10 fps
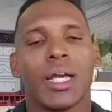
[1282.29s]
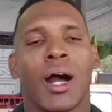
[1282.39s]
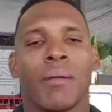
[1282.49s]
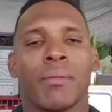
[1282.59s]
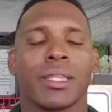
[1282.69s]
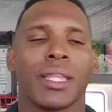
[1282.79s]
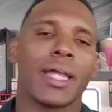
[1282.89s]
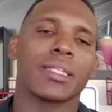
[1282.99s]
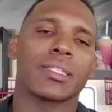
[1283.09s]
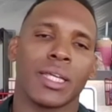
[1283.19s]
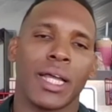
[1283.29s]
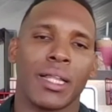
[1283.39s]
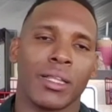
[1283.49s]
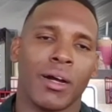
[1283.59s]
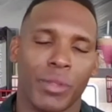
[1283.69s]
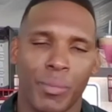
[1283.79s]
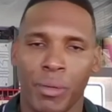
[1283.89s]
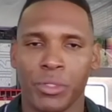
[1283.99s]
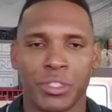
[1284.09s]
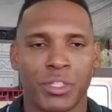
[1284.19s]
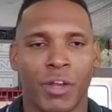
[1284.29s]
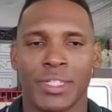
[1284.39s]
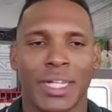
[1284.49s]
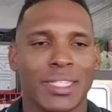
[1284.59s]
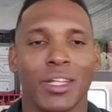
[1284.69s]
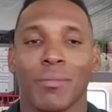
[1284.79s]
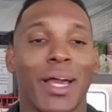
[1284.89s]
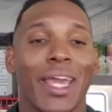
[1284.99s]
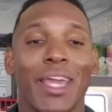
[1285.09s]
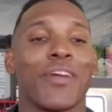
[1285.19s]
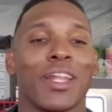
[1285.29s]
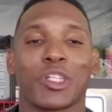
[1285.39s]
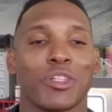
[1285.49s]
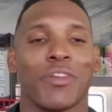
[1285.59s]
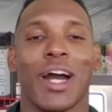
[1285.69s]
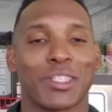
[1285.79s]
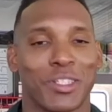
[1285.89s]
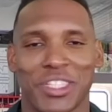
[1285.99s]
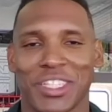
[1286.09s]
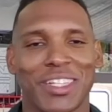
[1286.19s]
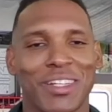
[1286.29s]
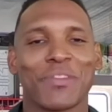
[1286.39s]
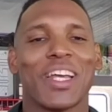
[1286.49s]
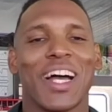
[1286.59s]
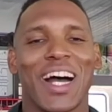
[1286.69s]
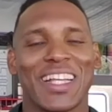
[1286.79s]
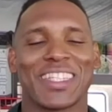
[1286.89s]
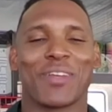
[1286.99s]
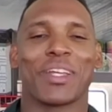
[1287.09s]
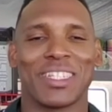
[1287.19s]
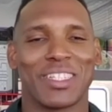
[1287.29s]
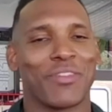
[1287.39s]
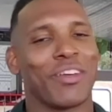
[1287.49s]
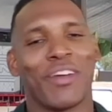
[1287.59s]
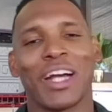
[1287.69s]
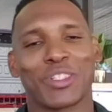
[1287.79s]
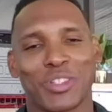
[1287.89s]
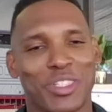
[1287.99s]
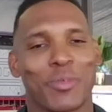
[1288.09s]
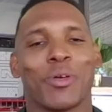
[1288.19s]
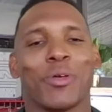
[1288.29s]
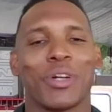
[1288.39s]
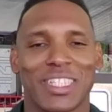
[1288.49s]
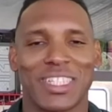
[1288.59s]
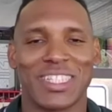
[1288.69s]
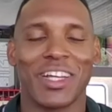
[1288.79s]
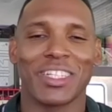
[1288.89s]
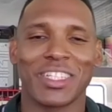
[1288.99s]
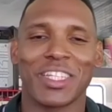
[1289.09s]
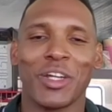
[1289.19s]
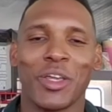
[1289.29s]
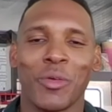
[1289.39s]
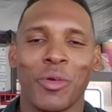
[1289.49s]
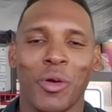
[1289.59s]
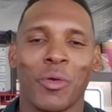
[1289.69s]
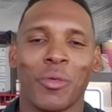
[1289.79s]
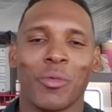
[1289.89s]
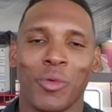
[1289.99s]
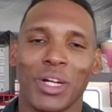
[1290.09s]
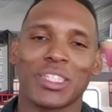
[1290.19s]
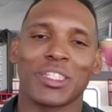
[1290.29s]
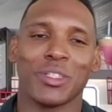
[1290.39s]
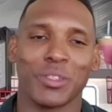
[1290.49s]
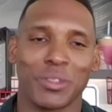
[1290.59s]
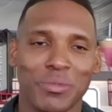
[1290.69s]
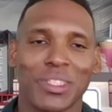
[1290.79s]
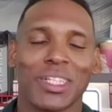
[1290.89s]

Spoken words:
And that is the thing I love with people we serve is I tell them I hate financial advisors. I said because an advisor is someone who wants to sell and tell you on what to do.